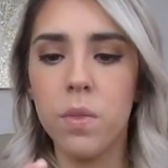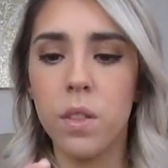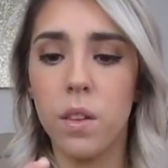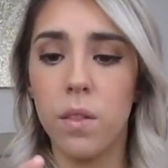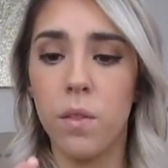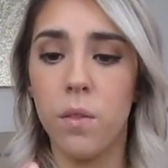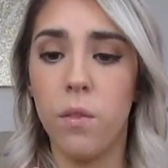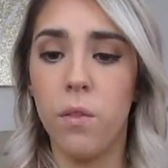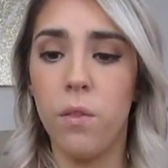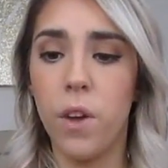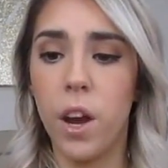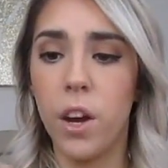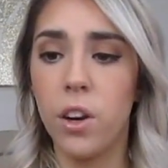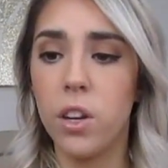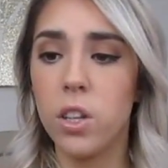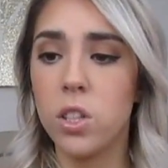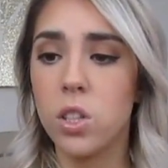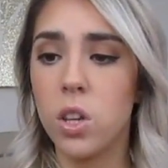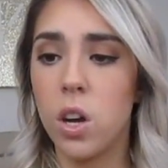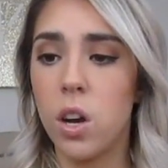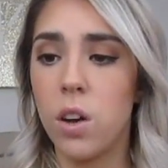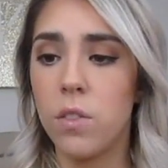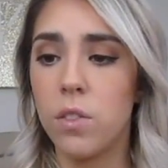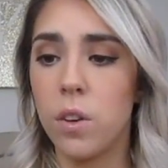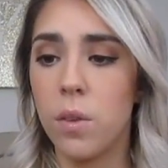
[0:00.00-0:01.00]
Very
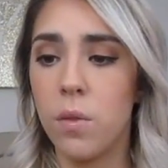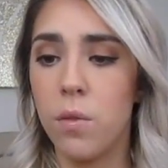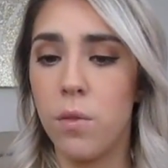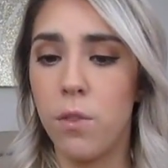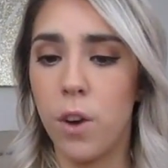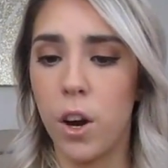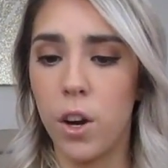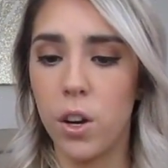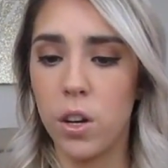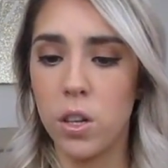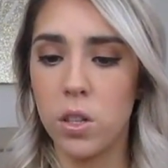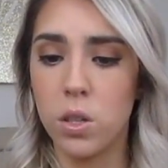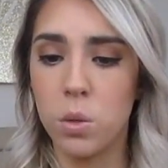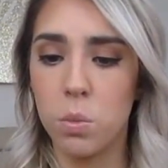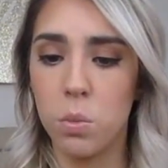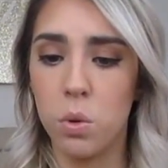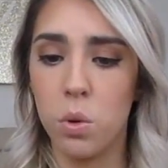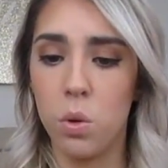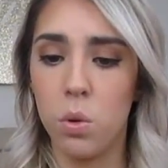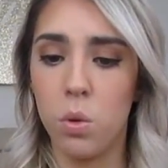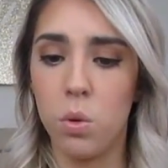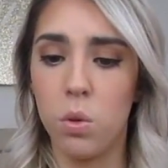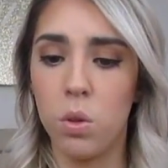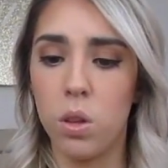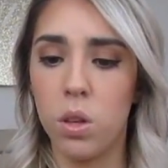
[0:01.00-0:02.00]
soft, very
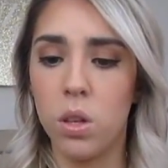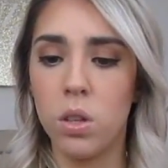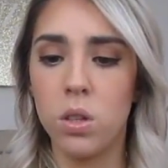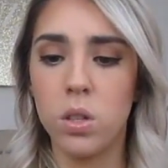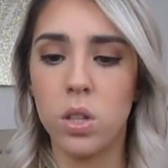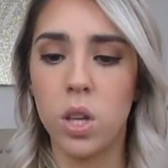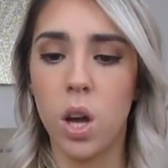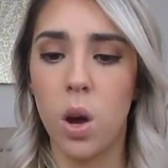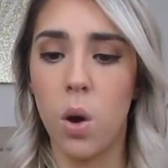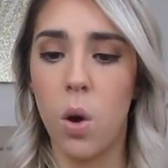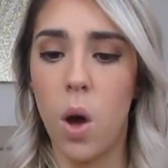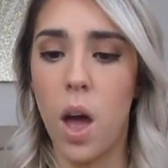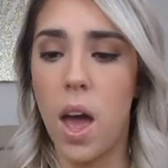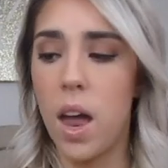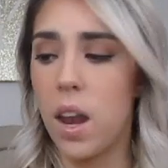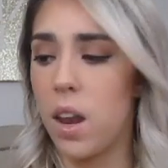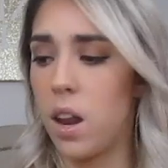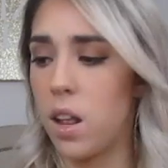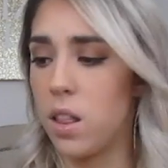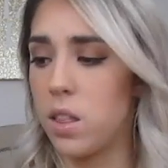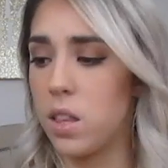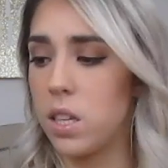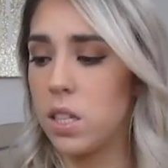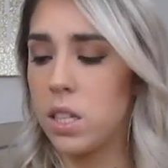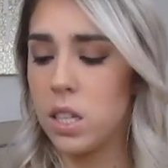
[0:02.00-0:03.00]
smooth. So,
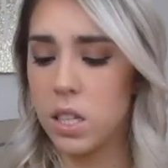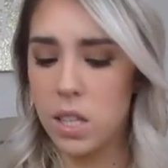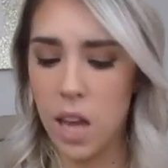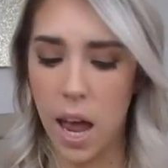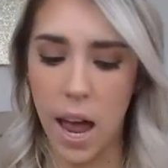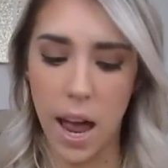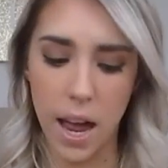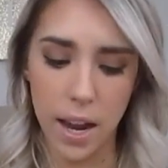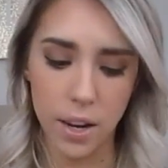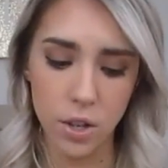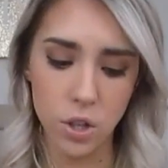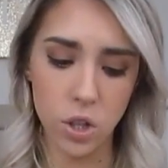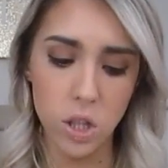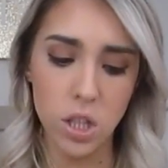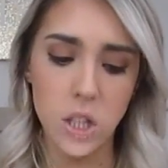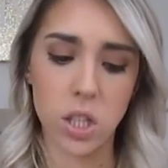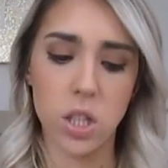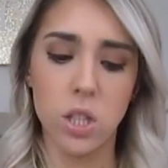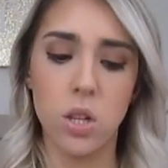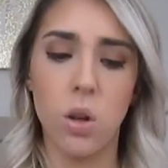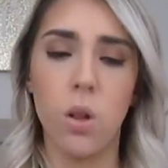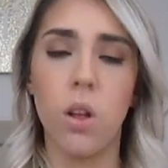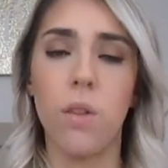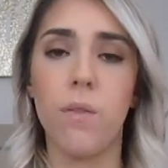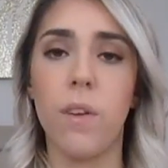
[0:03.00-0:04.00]
and this is actually
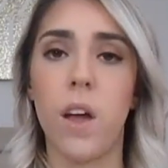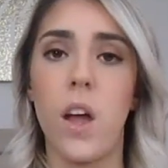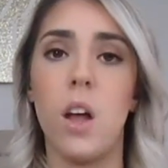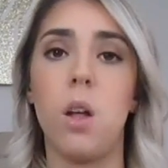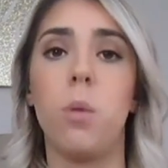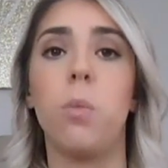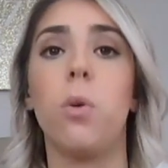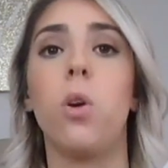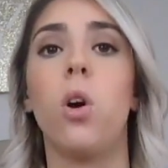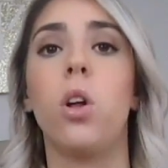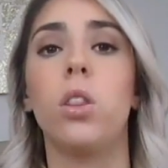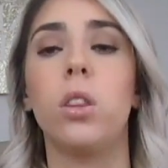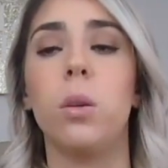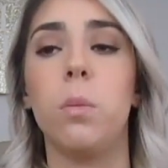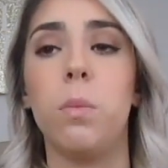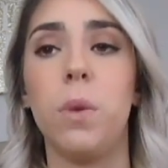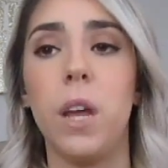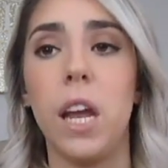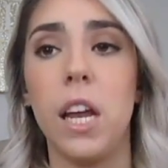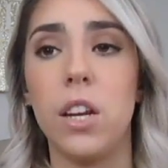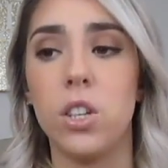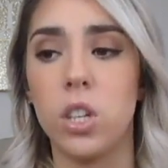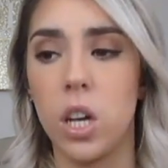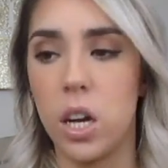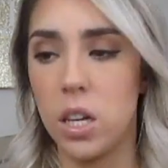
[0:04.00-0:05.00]
still available on the
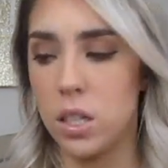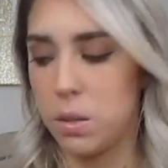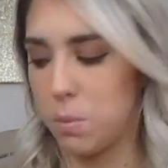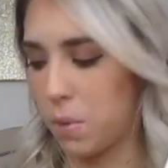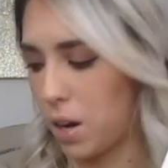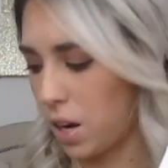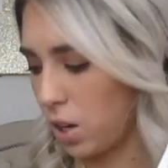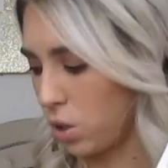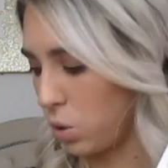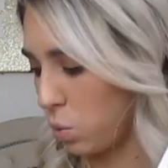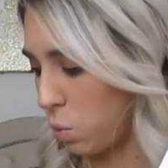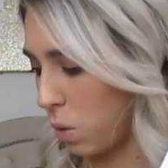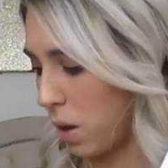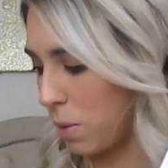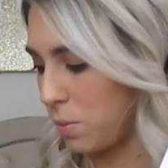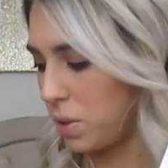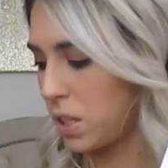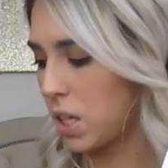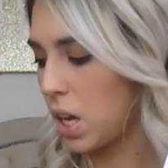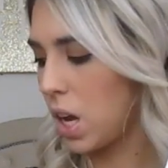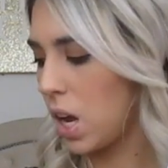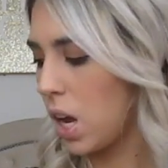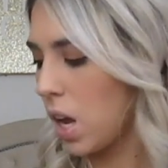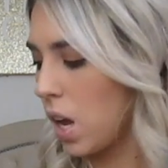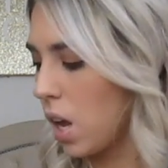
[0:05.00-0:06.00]
BH Cosmetics
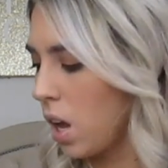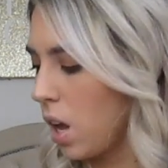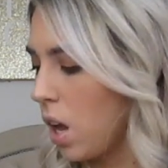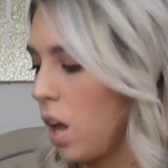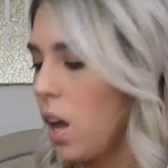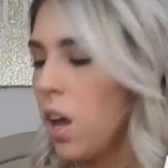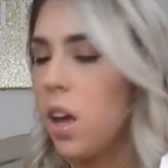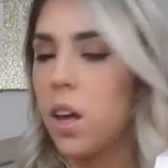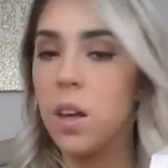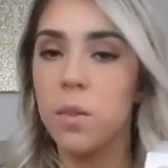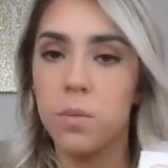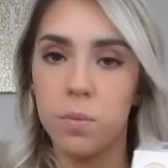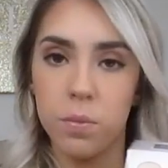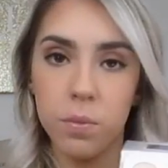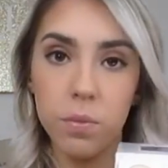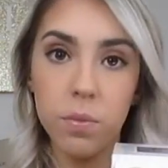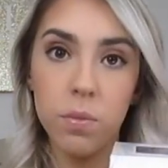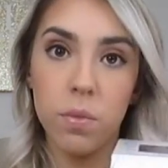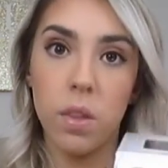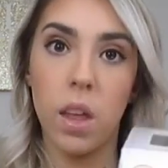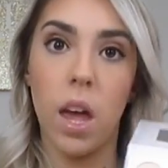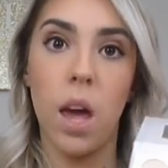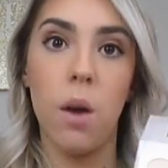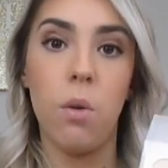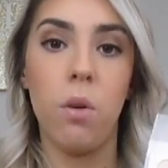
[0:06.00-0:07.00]
website.
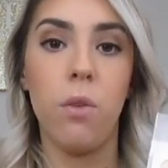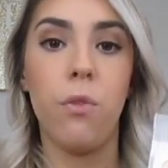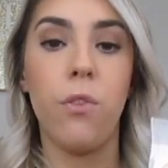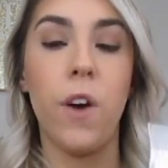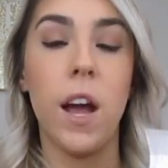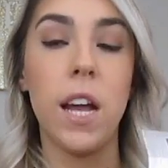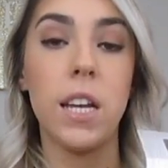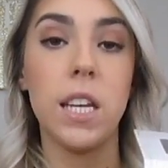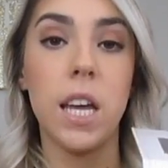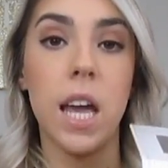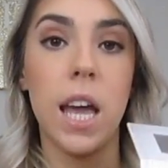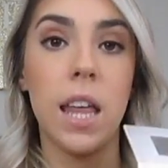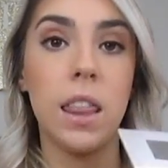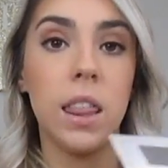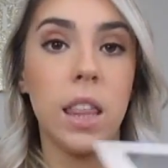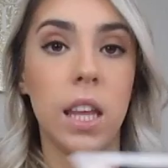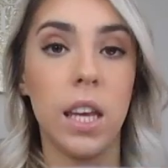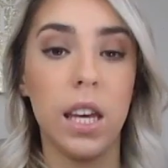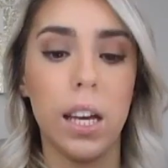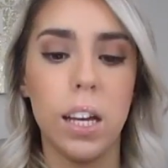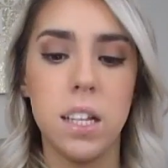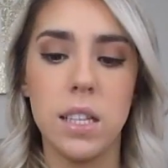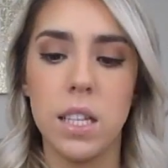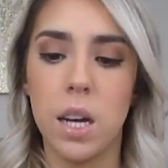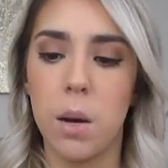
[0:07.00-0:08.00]
I will find it and
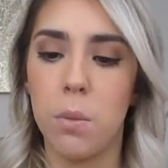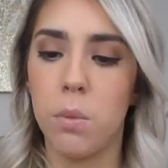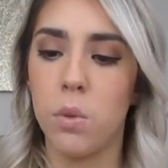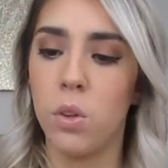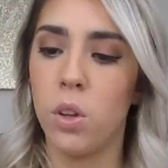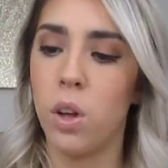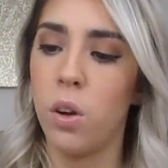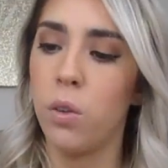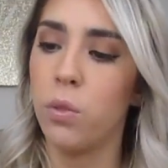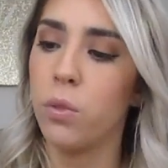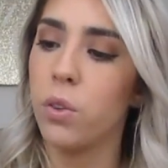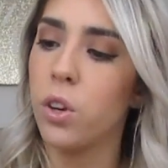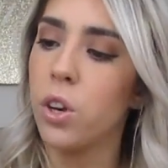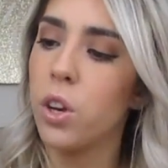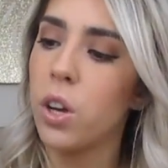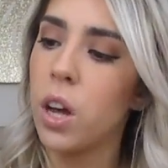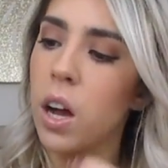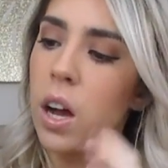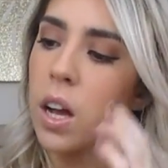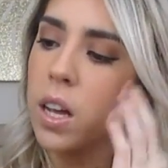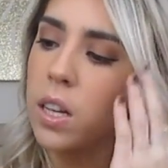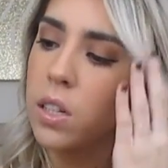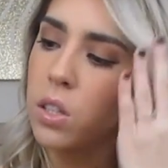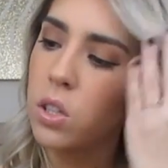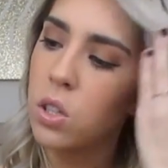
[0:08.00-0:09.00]
link it down below for you
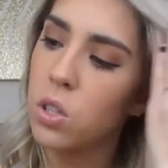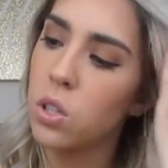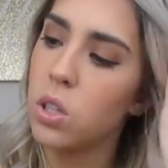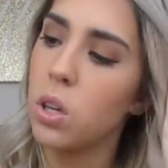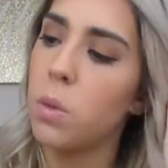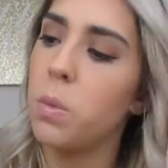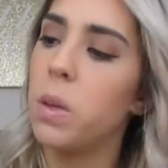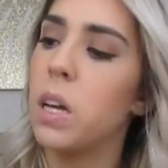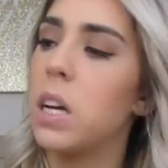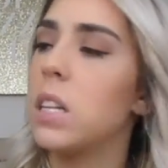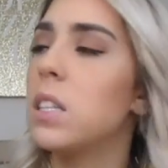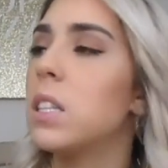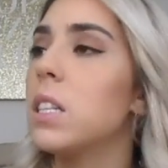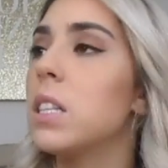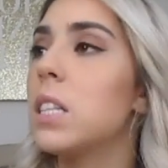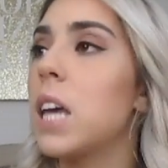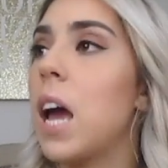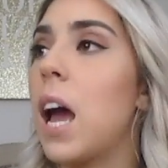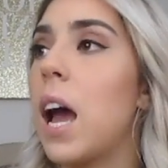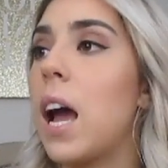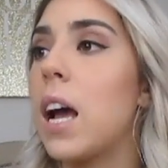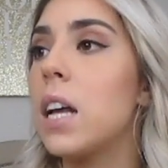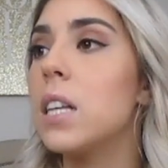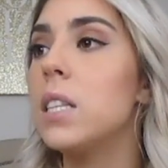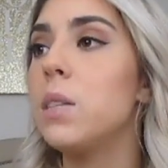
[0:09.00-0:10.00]
guys. So because this
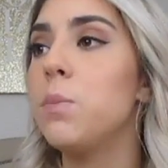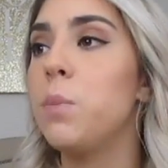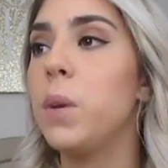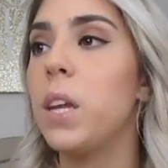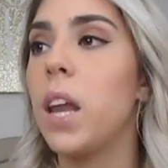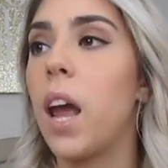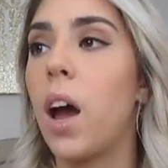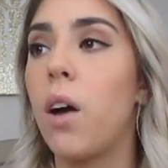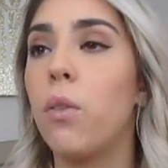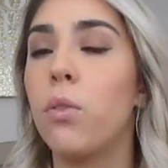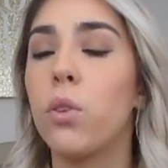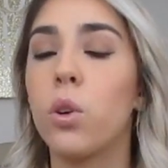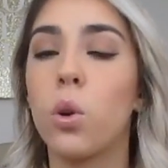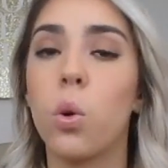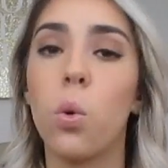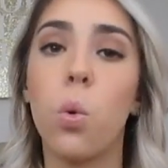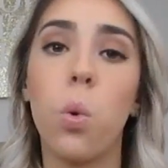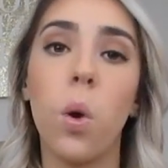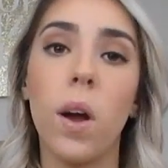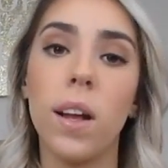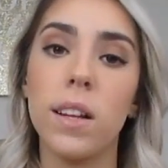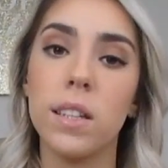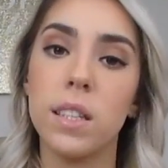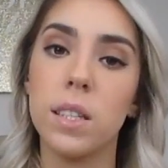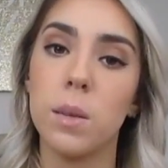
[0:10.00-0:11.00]
has been out for
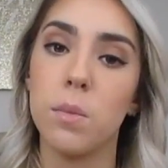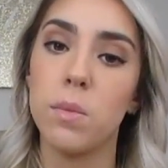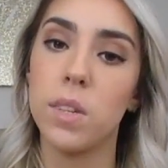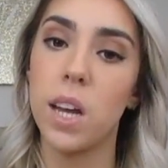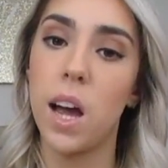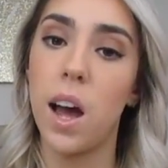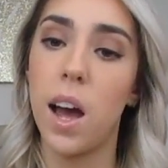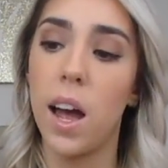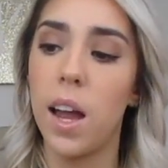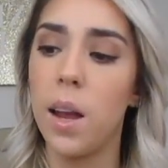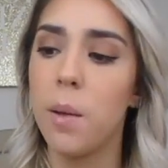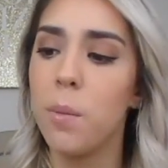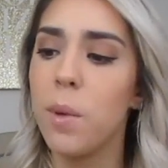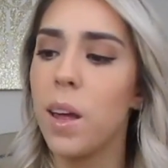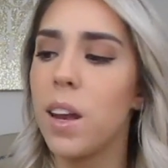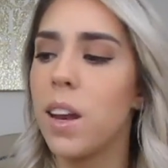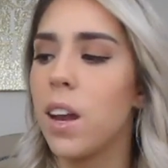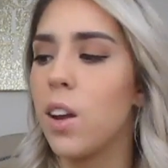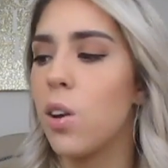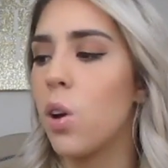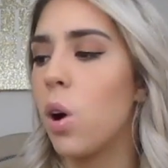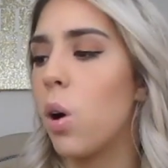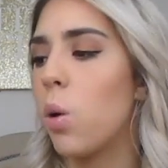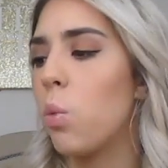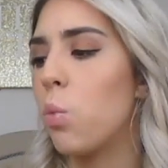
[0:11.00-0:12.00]
quite some time, and
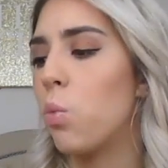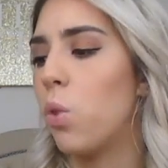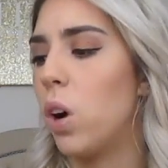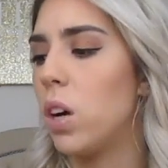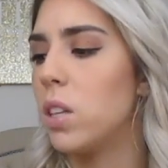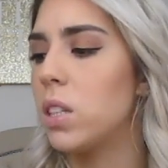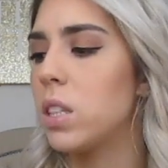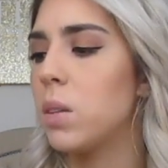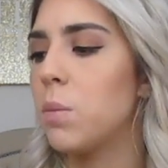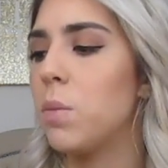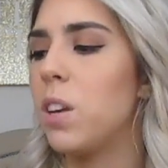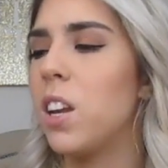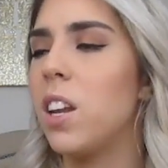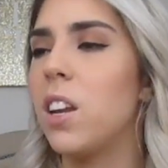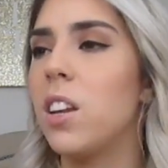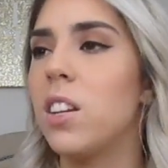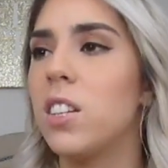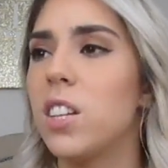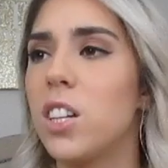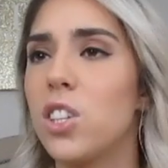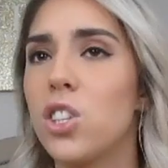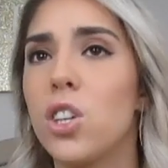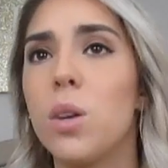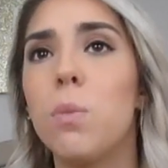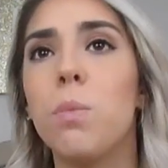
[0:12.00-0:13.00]
I know it was limited
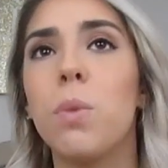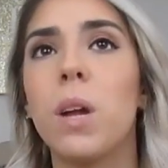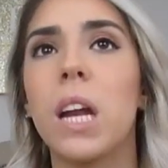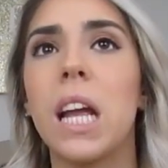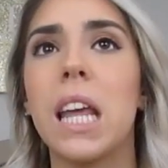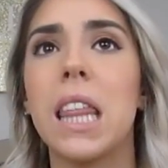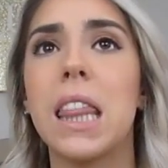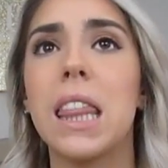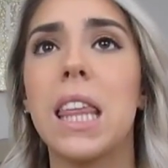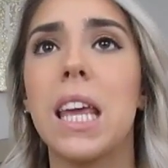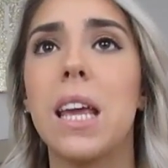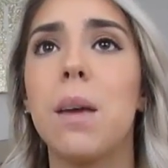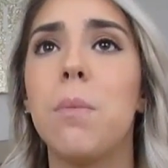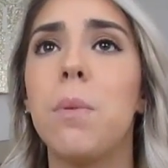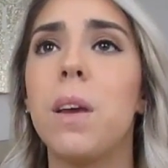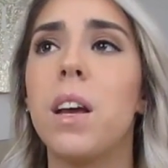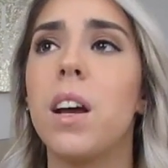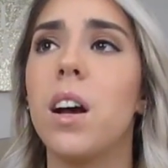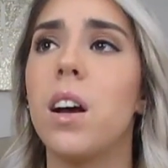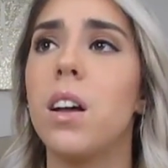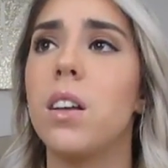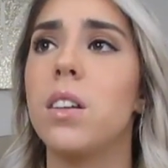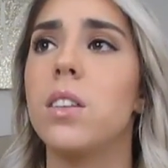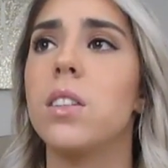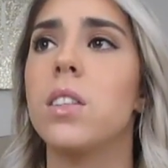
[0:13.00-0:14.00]
edition, but I think
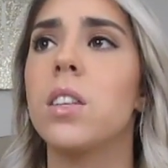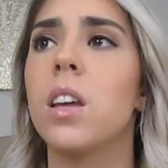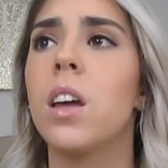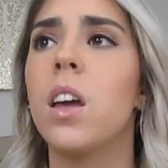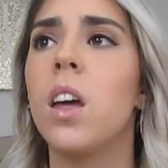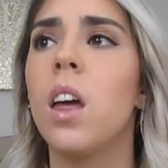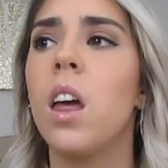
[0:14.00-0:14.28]
because